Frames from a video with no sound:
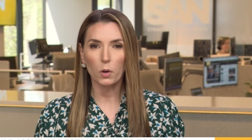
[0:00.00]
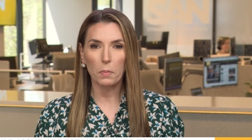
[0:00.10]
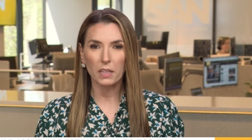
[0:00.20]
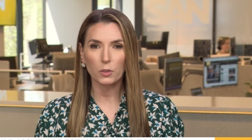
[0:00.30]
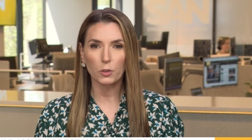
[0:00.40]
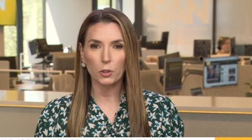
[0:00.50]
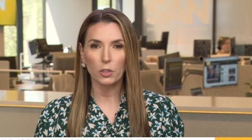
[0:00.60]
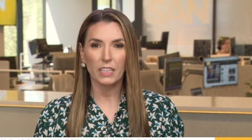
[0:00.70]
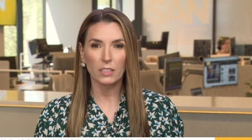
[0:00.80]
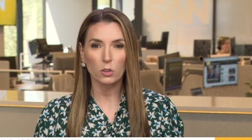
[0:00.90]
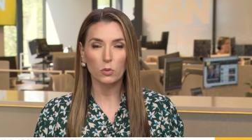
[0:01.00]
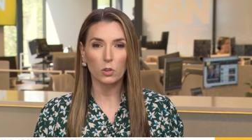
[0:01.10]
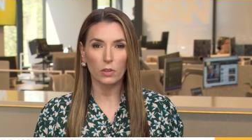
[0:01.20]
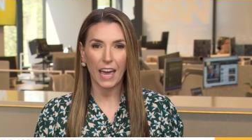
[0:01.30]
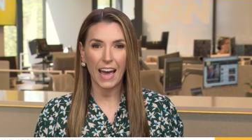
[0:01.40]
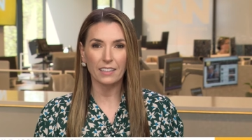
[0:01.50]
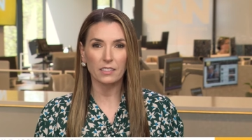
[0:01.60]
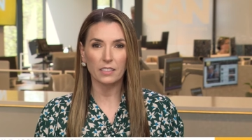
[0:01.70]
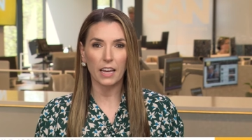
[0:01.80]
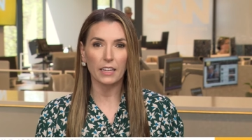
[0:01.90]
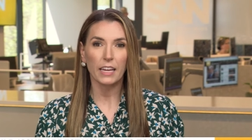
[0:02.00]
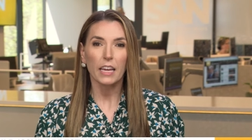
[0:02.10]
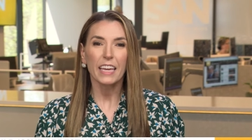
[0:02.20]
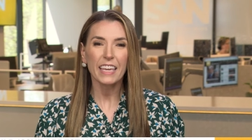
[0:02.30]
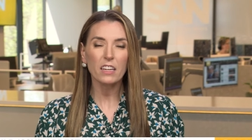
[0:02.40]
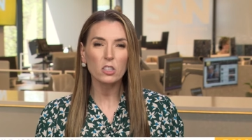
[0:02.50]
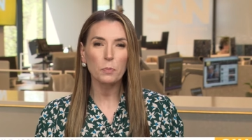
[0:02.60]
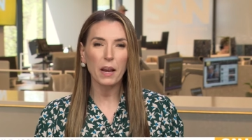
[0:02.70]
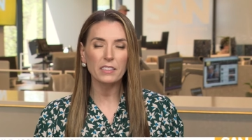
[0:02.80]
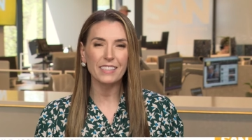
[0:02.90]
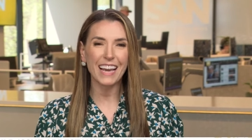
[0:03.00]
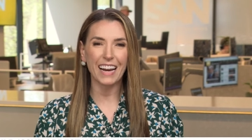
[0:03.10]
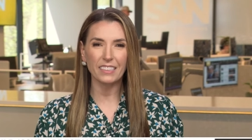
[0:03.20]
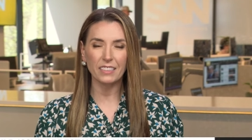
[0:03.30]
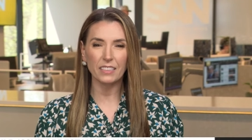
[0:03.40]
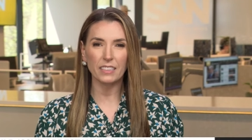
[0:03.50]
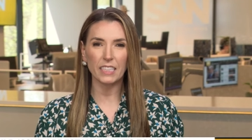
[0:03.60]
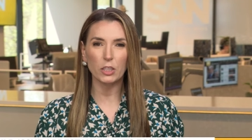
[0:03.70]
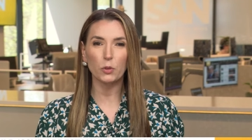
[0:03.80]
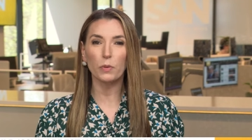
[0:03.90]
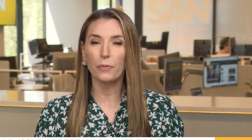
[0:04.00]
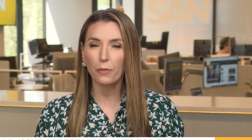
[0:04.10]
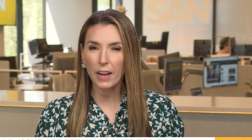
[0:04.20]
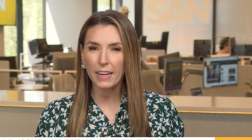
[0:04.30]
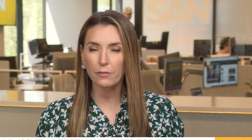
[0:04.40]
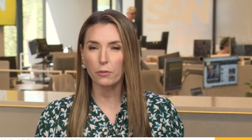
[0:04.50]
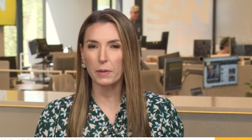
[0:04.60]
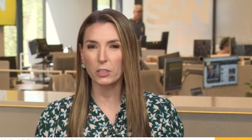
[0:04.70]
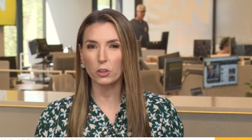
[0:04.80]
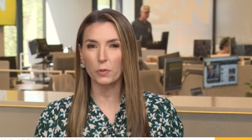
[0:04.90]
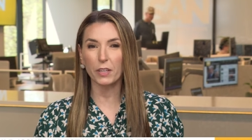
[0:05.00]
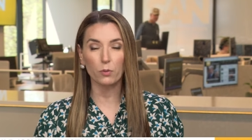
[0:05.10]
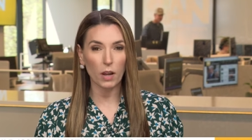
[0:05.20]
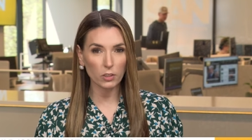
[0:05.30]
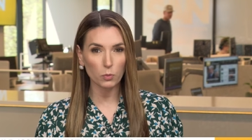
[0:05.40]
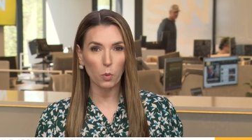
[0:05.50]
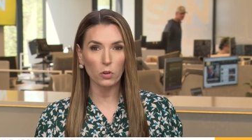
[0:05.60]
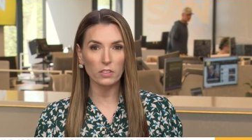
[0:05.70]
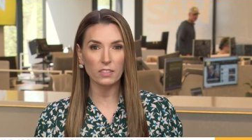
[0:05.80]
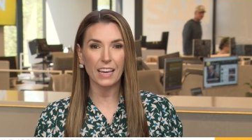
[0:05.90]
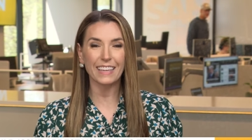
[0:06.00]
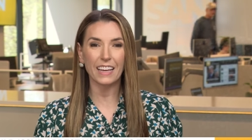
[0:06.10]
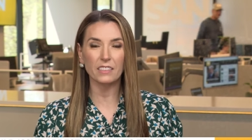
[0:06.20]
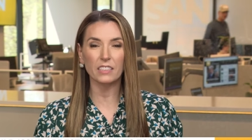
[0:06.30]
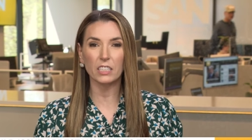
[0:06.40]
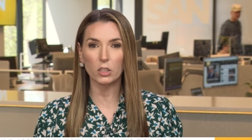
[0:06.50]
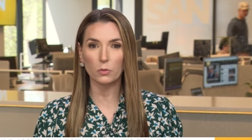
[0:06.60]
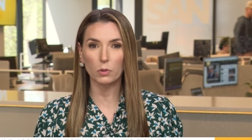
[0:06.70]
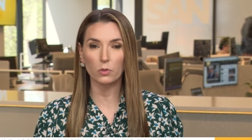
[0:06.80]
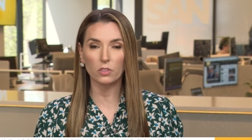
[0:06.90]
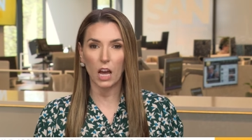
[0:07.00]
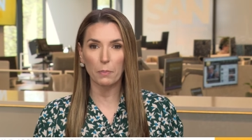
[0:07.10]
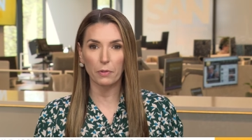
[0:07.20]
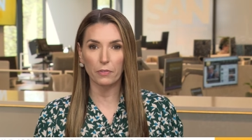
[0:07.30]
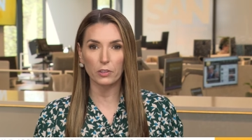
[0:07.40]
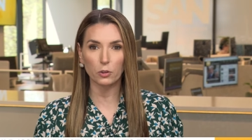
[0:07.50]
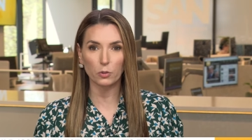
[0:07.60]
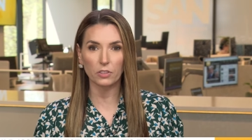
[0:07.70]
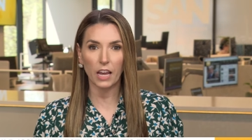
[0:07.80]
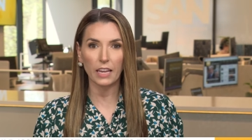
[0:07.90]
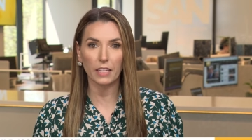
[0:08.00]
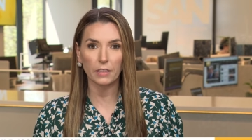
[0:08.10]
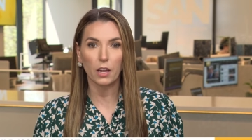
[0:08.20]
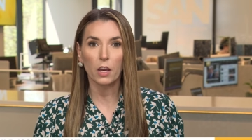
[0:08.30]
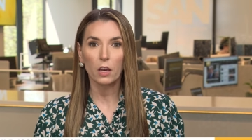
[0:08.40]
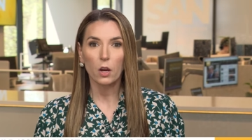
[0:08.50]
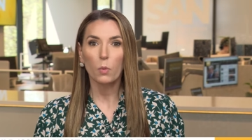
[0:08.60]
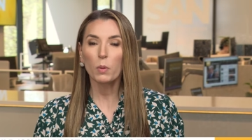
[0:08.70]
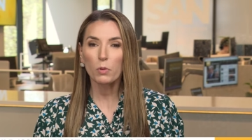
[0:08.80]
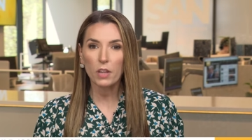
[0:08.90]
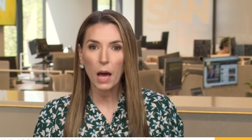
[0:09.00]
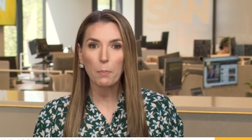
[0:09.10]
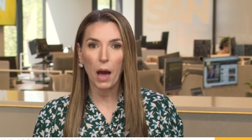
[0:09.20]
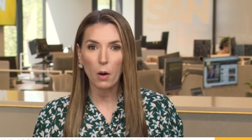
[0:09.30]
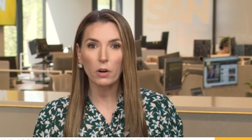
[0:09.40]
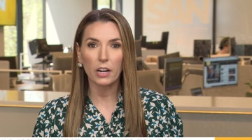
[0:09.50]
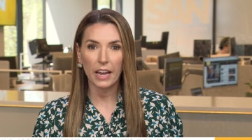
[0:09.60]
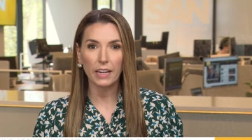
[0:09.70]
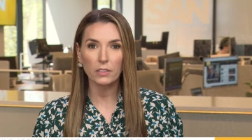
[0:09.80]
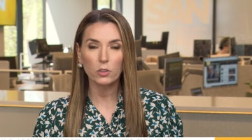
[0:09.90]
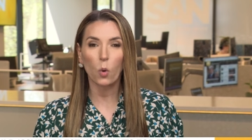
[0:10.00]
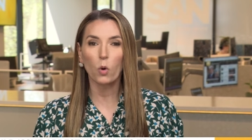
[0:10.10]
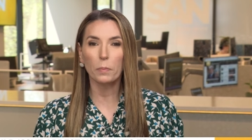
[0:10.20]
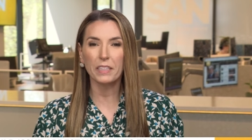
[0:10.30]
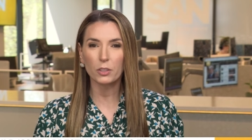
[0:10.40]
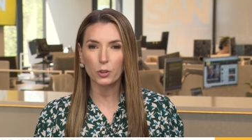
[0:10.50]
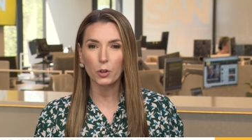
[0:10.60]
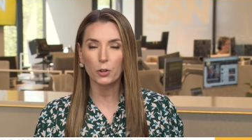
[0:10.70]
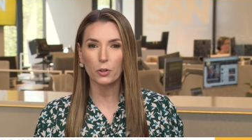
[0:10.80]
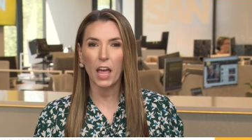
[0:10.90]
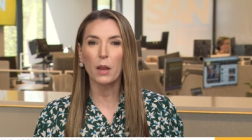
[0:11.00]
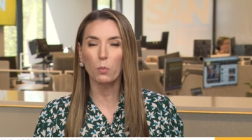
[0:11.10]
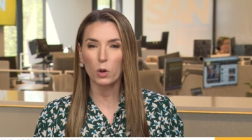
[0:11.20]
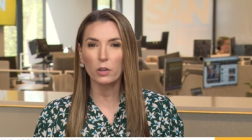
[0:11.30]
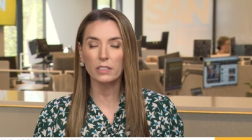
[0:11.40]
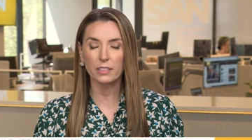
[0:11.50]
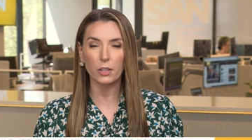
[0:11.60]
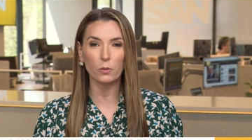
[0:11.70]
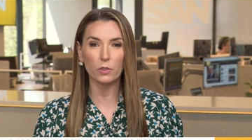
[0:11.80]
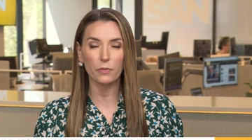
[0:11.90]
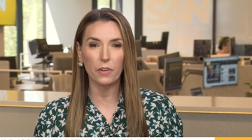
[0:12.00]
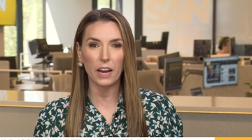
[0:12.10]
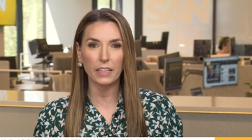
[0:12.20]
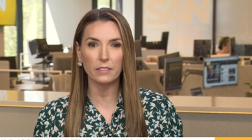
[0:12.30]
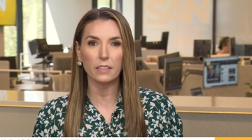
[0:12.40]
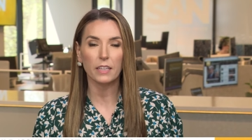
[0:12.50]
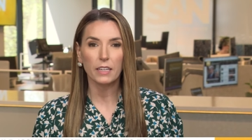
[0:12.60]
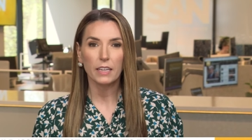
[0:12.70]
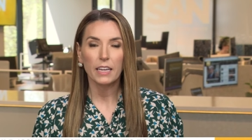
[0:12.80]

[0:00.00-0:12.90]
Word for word: foreign minister Israel Katz said he expects the ICC to refrain from issuing arrest warrants against Israel's top officials, saying, We will not bow our heads or be deterred and will continue to fight.